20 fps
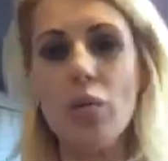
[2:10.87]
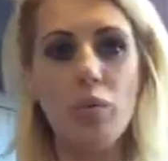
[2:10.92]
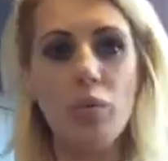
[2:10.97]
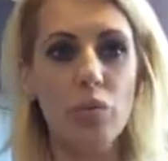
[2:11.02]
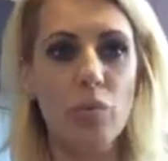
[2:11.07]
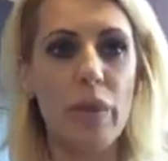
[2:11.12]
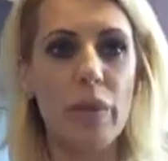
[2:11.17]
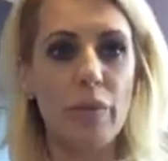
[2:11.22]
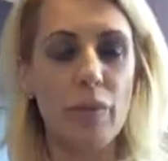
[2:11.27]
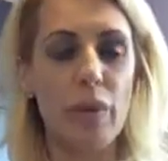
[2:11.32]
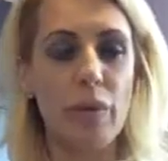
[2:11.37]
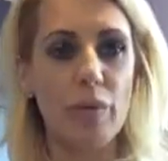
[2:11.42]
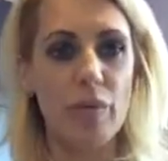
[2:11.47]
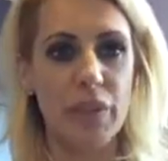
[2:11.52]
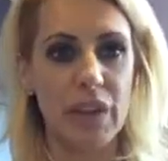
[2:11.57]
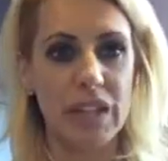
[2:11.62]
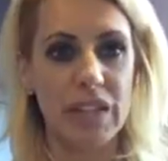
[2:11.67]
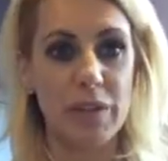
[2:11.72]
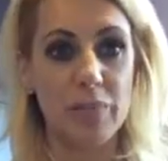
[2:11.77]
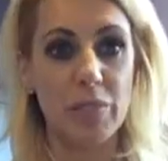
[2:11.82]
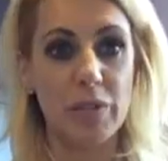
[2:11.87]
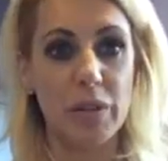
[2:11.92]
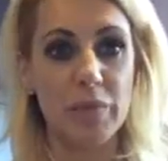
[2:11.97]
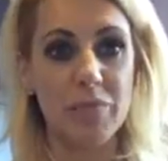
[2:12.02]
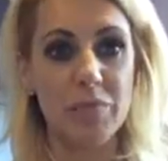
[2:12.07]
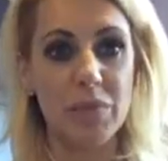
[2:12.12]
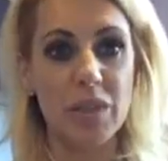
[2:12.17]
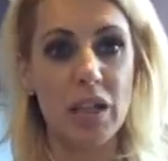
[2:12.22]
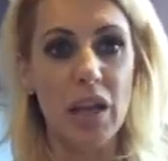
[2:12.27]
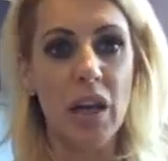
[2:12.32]
with the
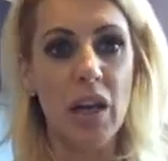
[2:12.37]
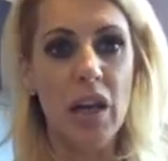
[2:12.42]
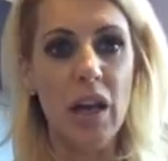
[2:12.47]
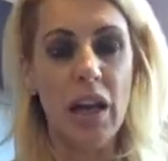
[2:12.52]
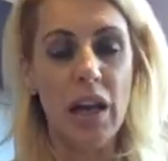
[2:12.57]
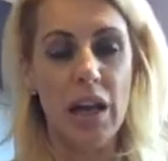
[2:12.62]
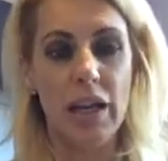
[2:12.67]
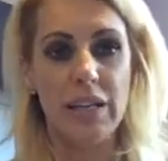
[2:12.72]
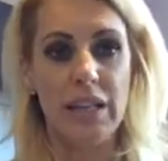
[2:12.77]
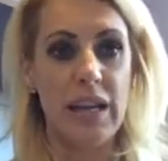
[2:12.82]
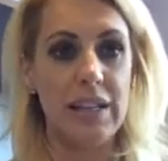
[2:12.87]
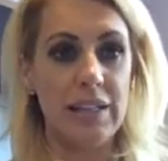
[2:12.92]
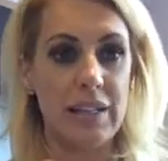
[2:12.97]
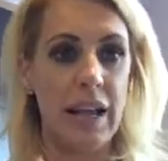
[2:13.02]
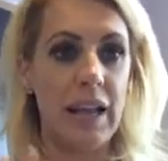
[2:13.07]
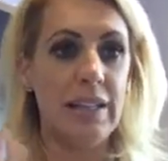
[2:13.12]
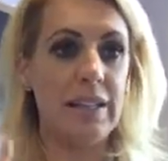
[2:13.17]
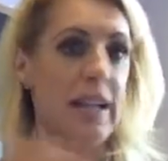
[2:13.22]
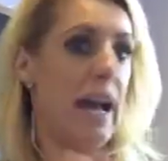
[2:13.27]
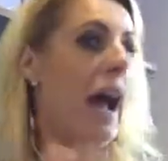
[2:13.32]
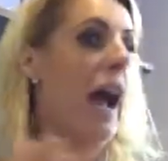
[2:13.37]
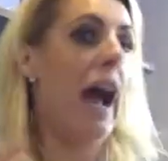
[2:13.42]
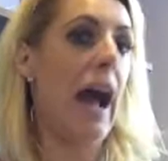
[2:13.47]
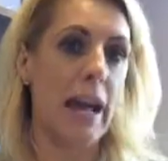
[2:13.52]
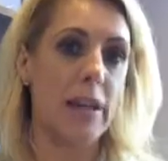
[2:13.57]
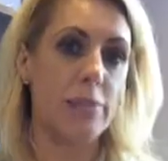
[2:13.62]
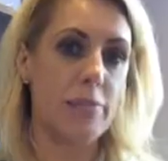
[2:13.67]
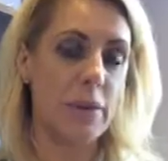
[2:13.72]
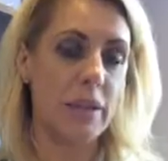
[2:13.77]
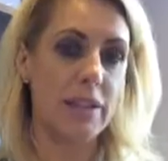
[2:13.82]
symptoms is a
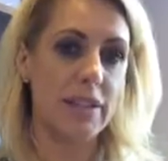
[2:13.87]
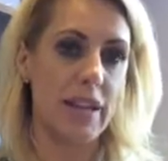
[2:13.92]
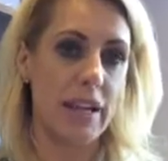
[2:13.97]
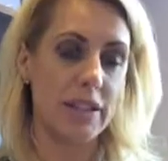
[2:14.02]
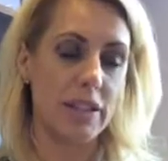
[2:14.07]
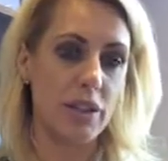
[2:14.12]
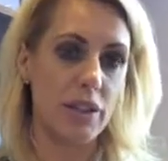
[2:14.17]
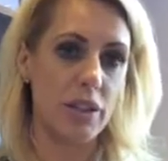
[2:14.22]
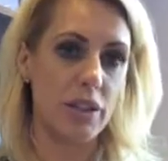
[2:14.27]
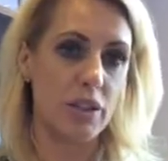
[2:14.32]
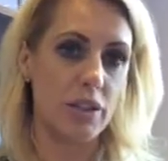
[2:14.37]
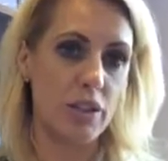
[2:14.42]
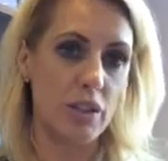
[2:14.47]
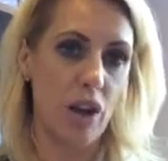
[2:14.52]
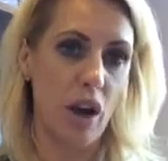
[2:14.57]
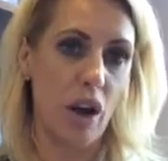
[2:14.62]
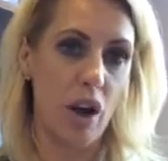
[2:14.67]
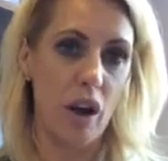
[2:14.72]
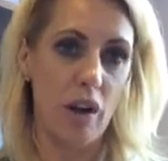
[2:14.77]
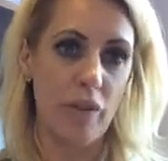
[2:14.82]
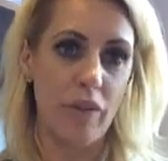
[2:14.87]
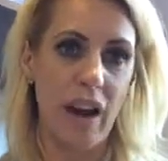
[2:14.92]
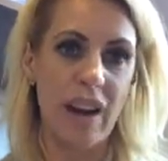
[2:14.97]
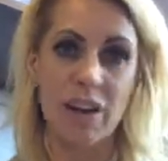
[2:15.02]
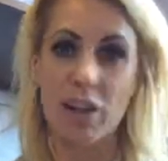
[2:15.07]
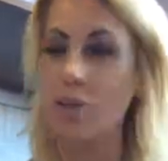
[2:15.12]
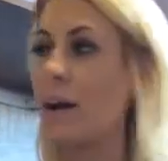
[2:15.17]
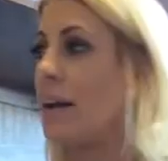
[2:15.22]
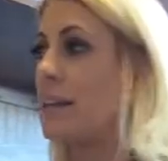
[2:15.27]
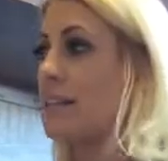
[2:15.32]
high percentage of, and
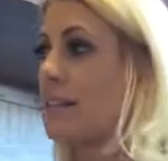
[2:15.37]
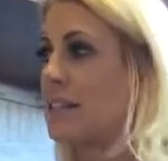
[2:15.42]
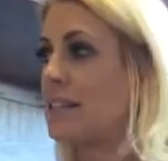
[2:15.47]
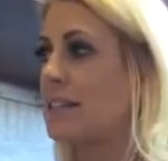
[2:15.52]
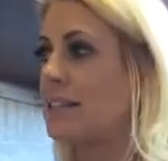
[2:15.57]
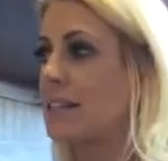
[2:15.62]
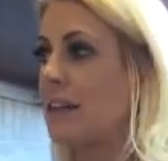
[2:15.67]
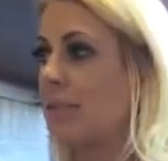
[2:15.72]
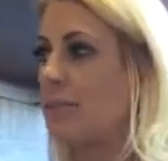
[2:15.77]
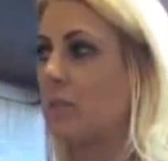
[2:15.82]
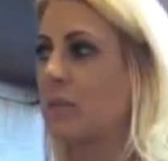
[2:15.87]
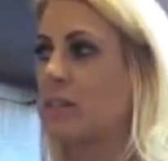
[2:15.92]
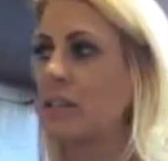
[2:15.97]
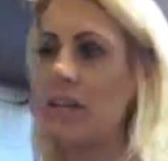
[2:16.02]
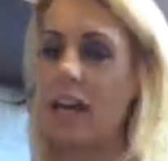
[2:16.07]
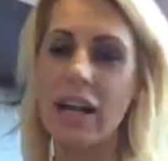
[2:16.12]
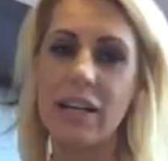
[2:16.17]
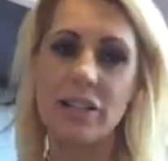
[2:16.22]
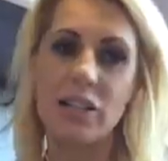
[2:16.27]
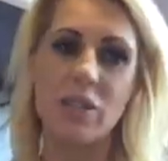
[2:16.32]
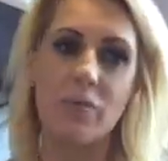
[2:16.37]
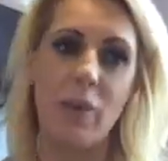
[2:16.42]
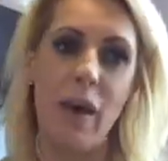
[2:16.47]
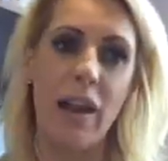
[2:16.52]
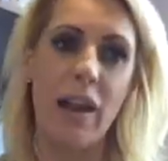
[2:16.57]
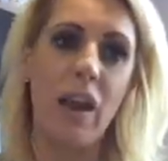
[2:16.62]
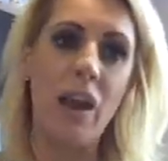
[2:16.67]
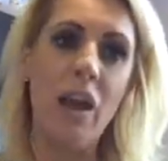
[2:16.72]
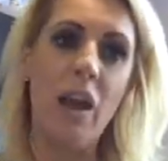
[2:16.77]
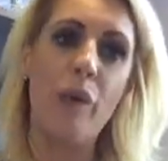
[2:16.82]
it's quite a decent sample size as
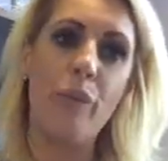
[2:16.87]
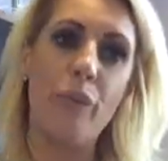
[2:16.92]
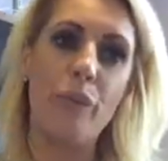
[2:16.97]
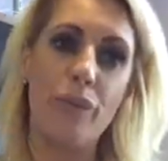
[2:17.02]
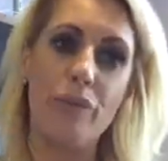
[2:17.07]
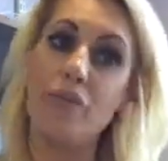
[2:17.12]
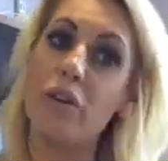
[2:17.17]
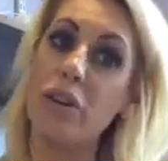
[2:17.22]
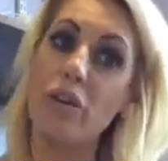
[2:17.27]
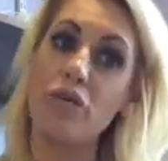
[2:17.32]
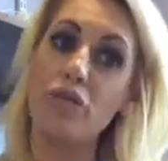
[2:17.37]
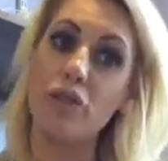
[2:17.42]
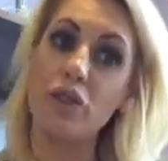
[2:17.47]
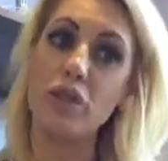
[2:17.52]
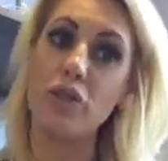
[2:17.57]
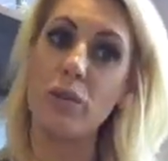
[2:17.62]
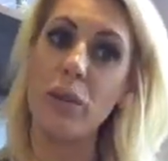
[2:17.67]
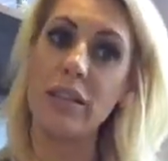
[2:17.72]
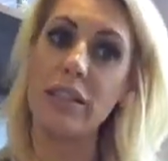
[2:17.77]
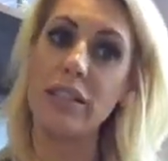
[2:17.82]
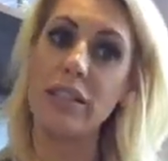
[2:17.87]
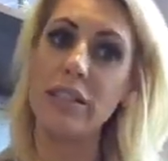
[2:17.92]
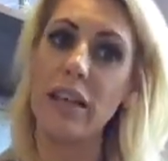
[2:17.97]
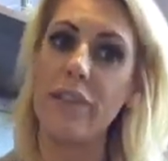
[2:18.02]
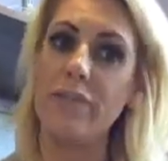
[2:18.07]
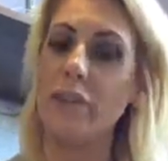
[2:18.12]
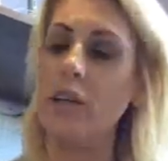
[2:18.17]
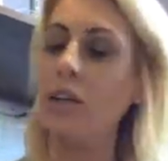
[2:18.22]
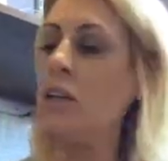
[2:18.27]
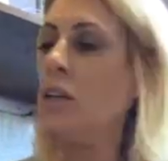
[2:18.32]
well, with
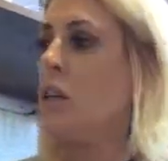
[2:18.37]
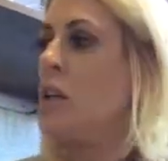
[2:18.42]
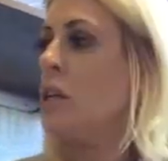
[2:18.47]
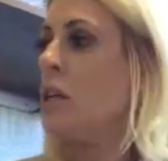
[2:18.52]
327.